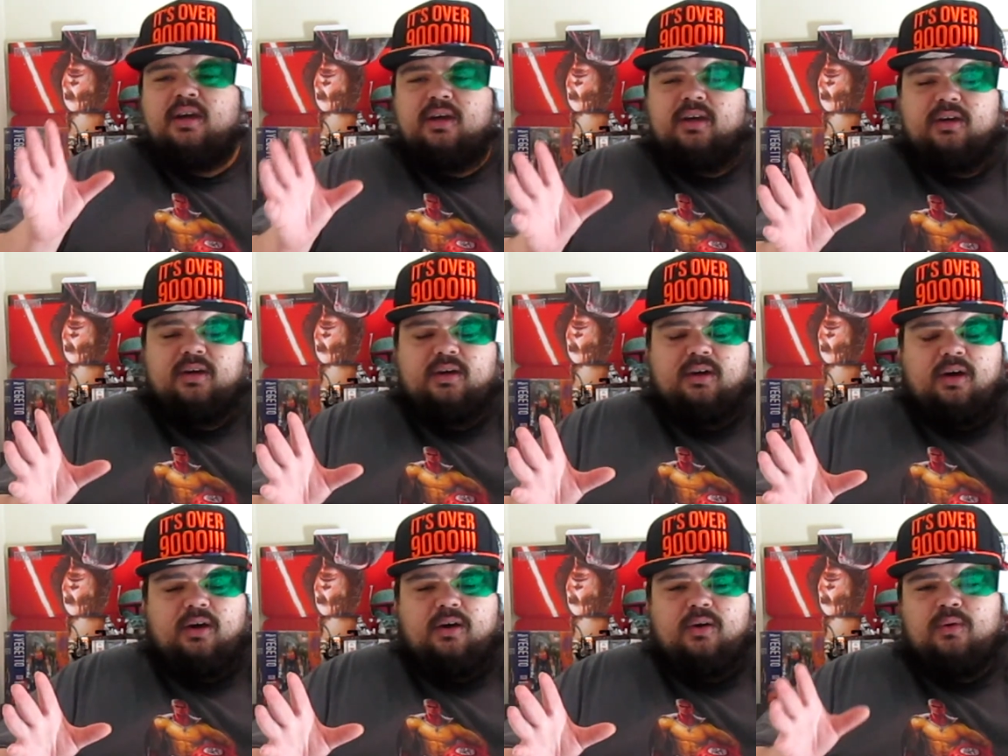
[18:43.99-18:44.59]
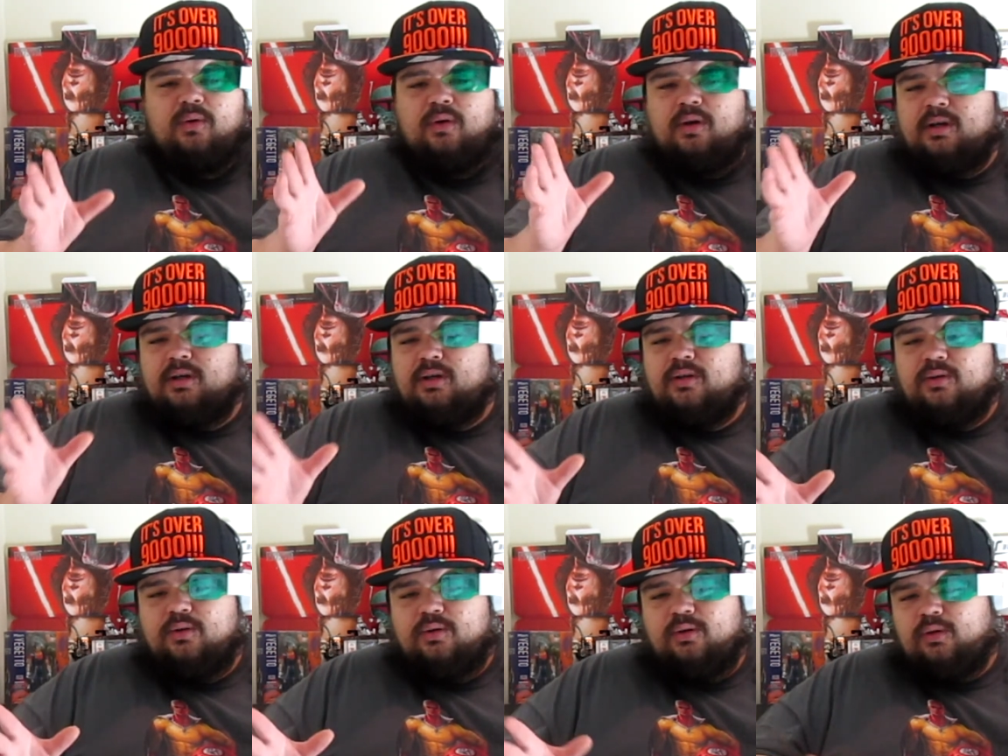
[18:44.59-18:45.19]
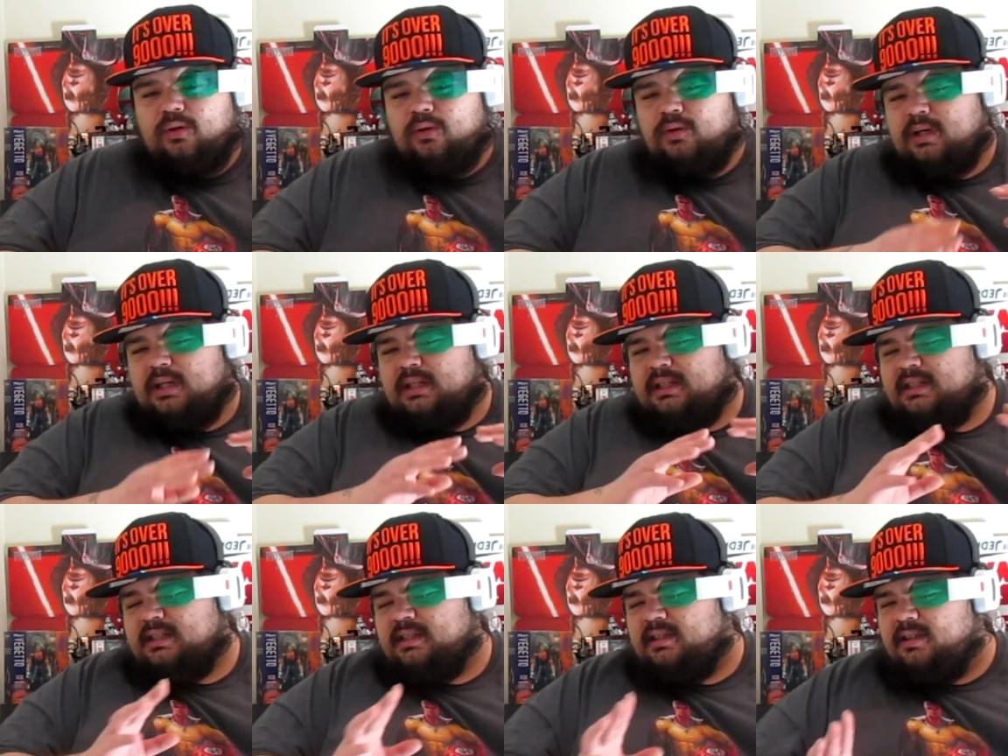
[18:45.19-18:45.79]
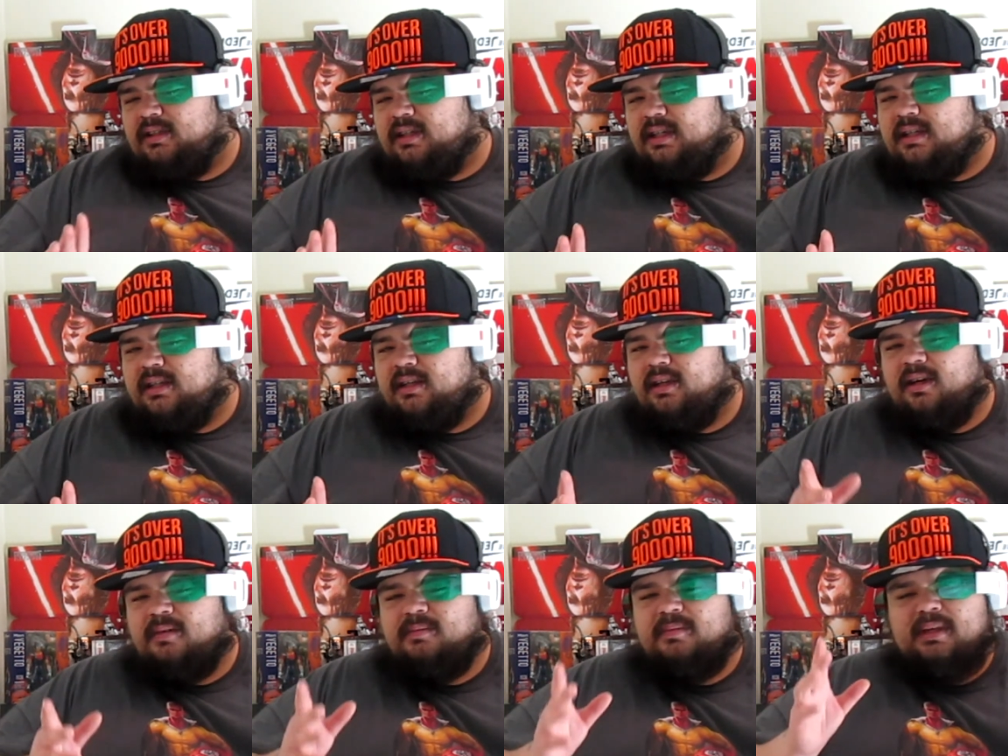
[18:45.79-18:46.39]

go on Google and just look it up.